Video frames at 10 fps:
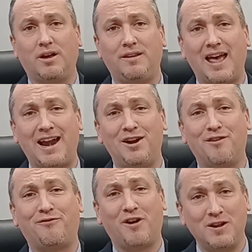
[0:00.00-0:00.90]
not
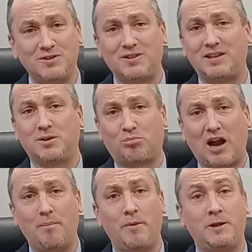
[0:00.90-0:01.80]
enough funds. That's a
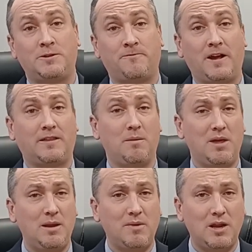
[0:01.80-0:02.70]
problem that's affecting
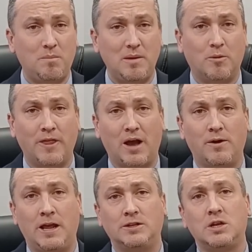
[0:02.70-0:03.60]
many, many people
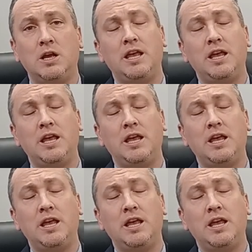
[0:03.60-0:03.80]
nowadays.